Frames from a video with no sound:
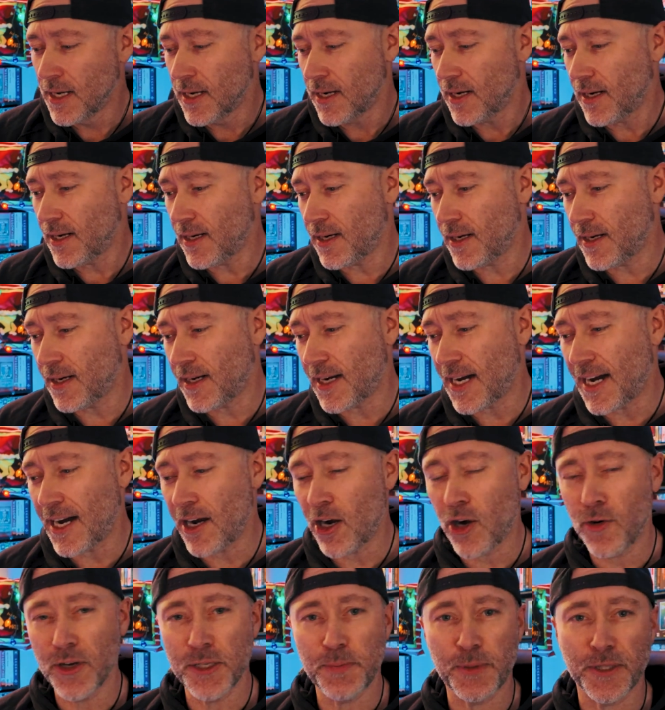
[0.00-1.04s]
I
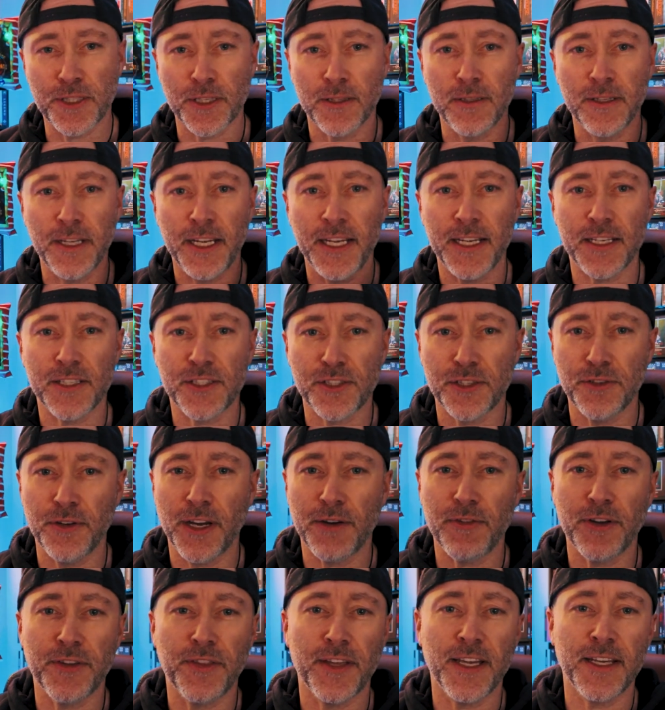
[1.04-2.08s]
always put the links to
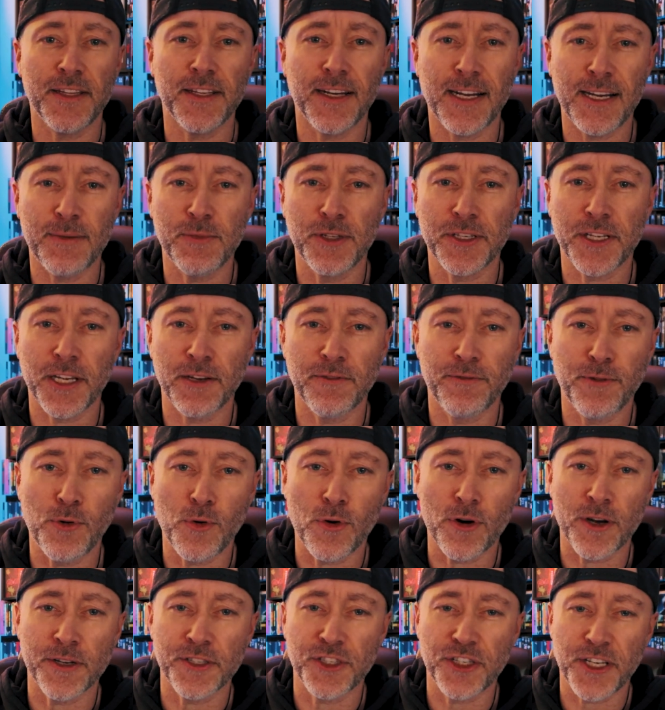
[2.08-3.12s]
everything that I'm looking
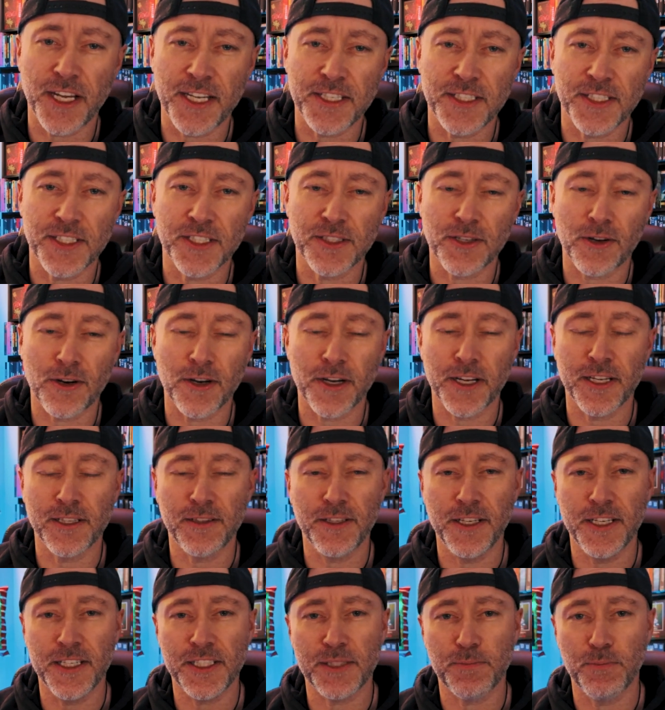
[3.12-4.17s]
for in Chase's target
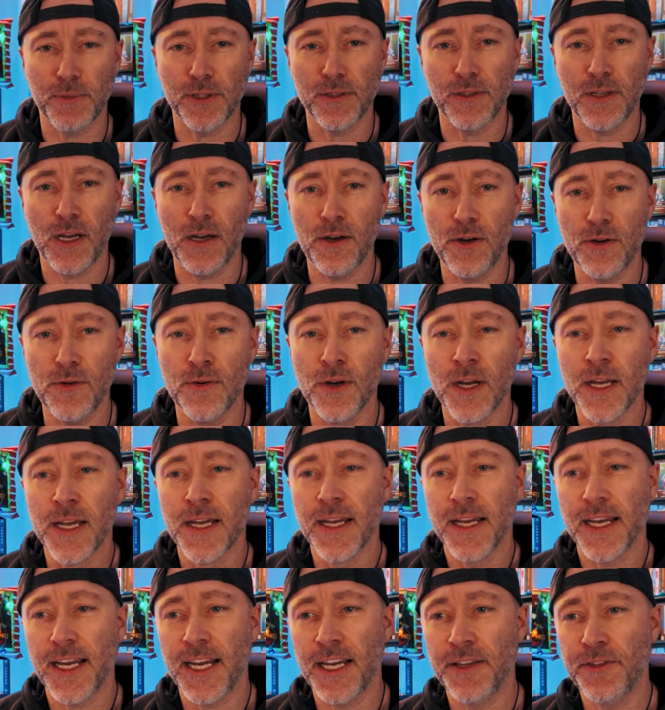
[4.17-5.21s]
list below
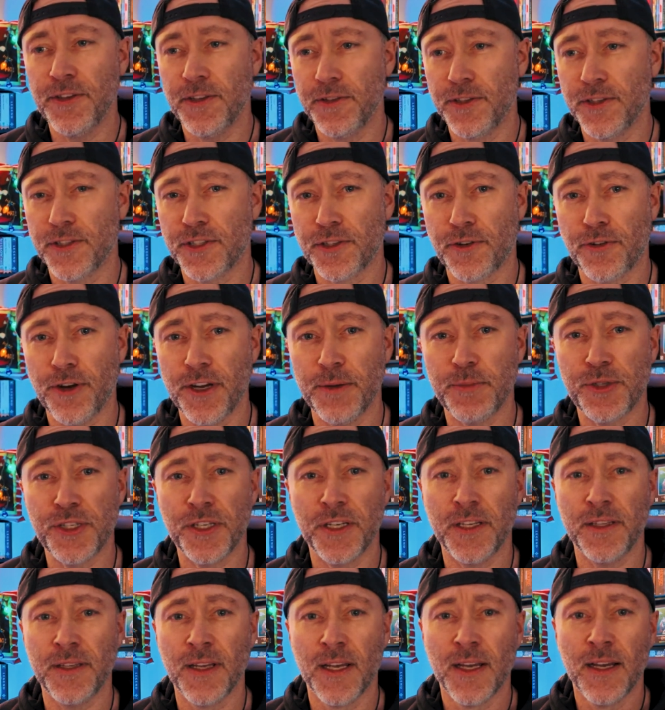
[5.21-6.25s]
in the
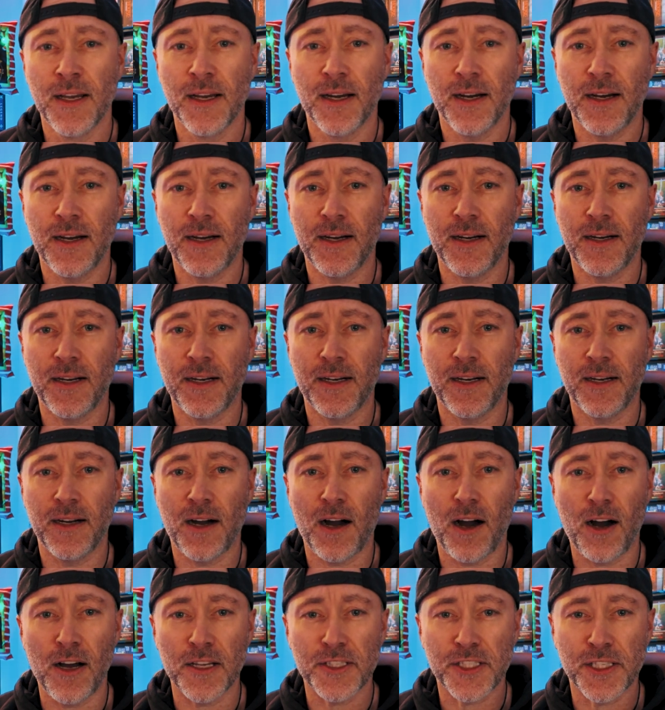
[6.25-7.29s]
description.
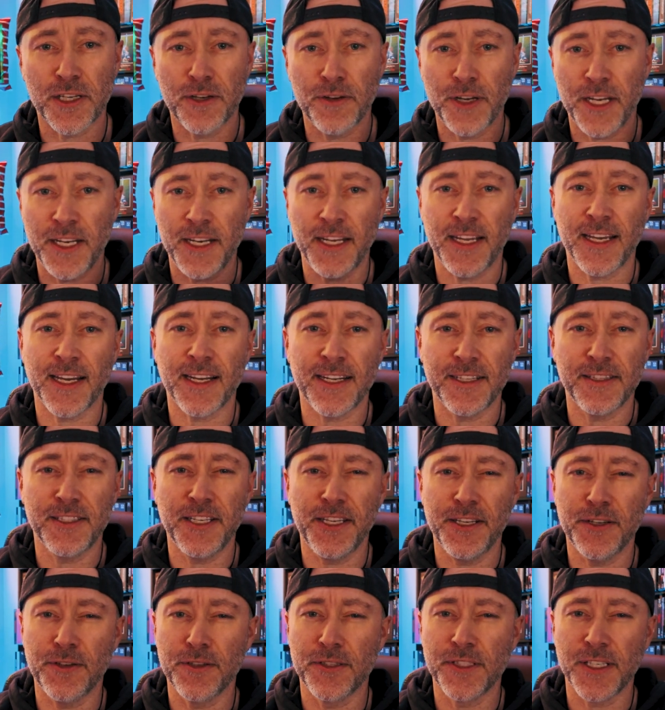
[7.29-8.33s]
Also, any kind of
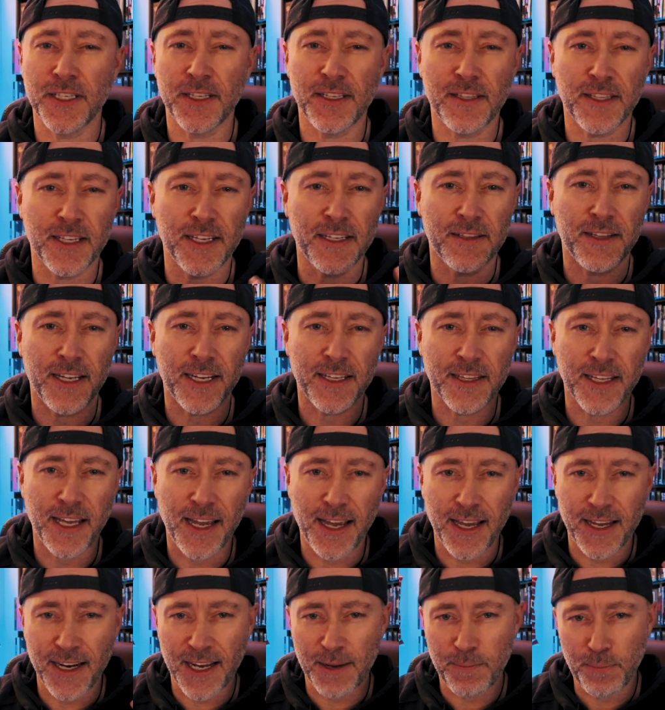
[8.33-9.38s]
deals, anything like
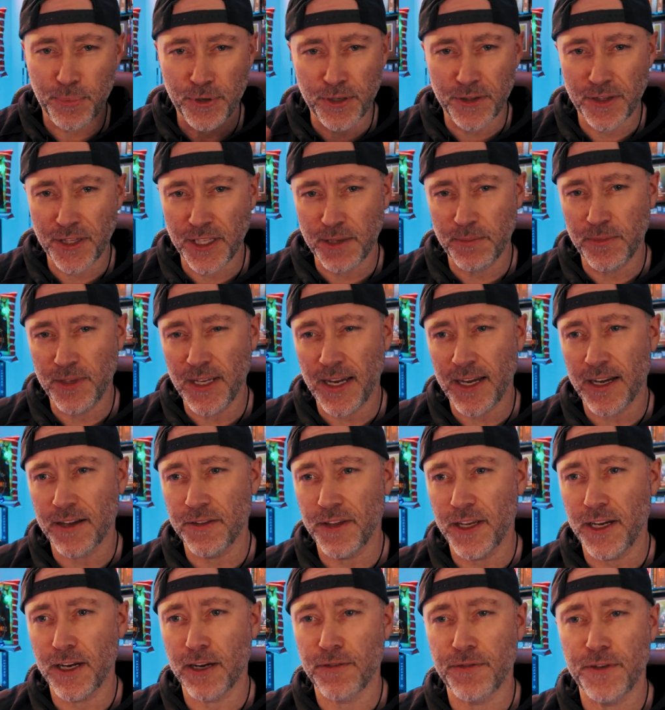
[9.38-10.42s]
that, I put them down
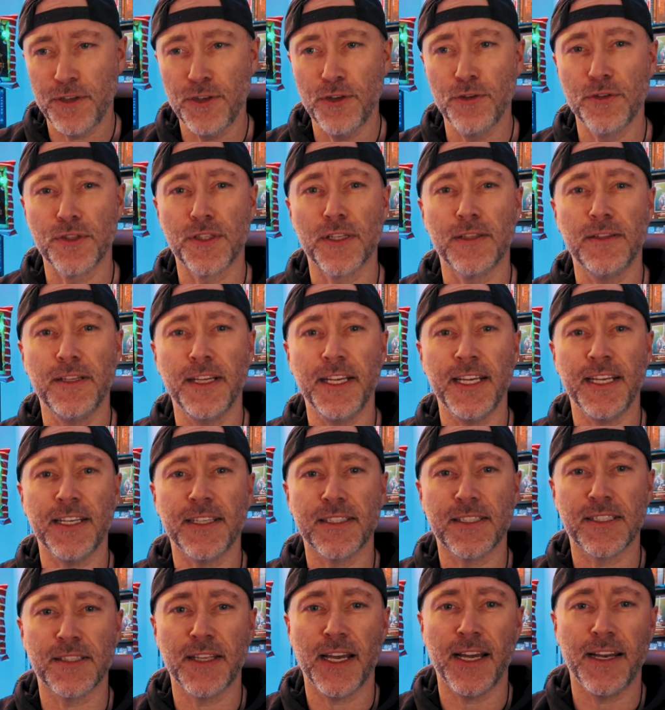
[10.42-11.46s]
there. If you use the
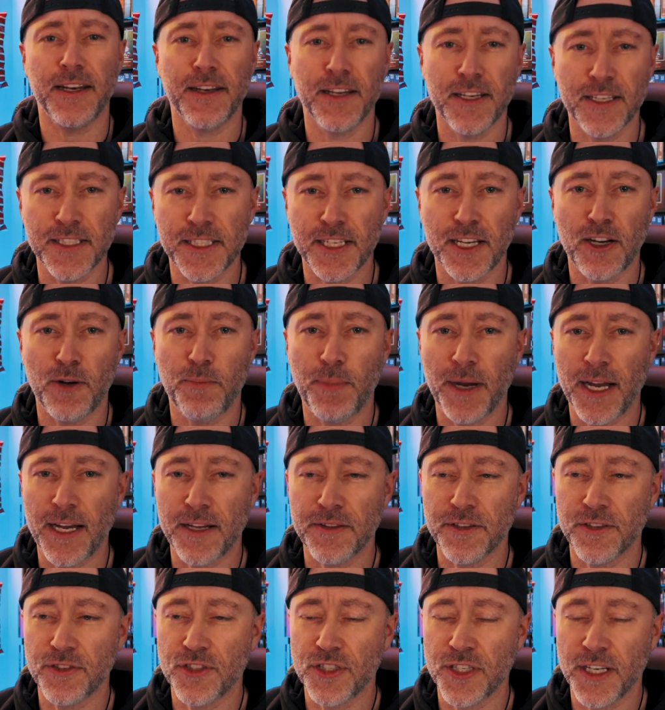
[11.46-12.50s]
links, that does help out
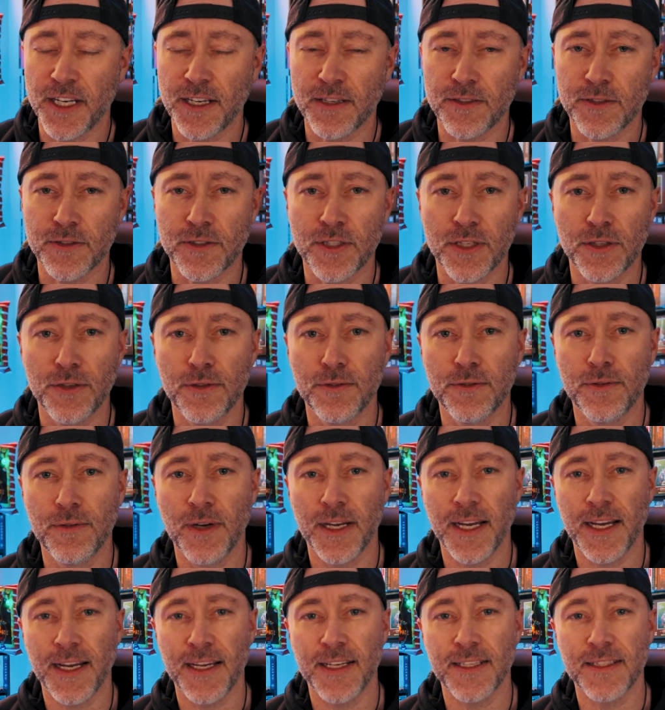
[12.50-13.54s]
the channel too,
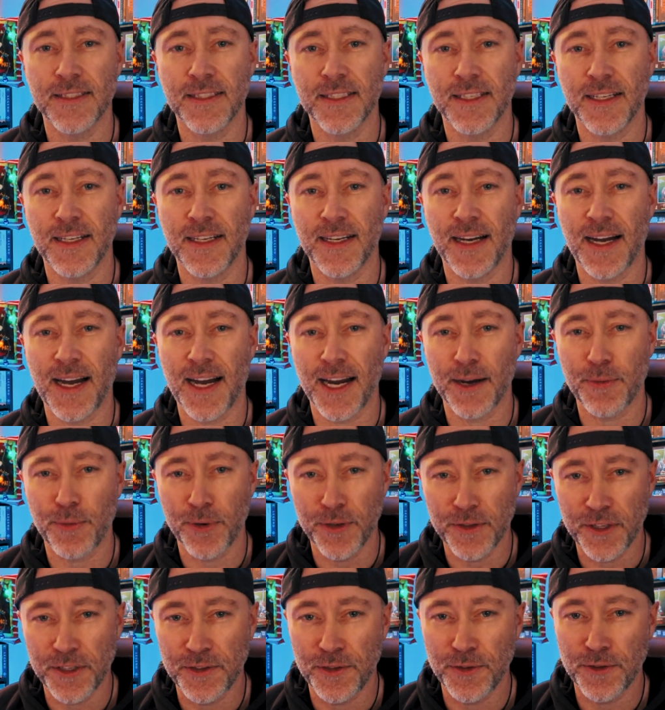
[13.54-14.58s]
and I
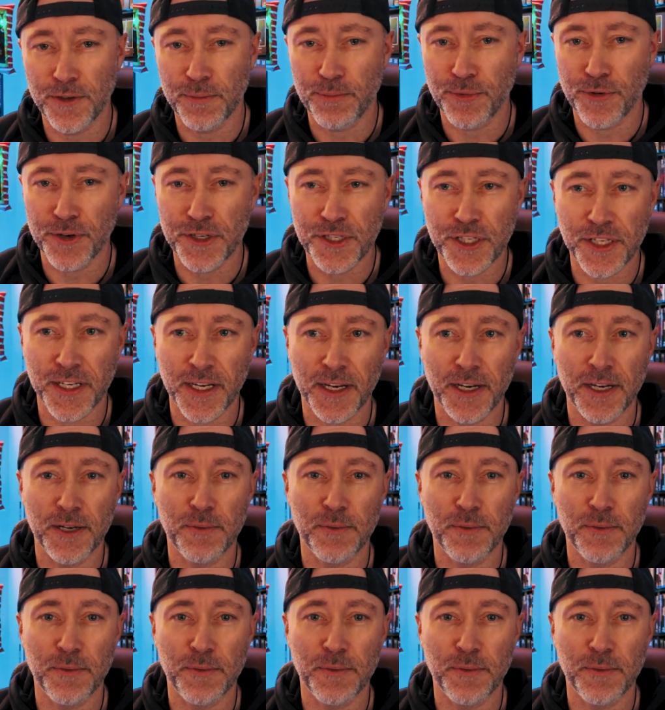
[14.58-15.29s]
really do appreciate it.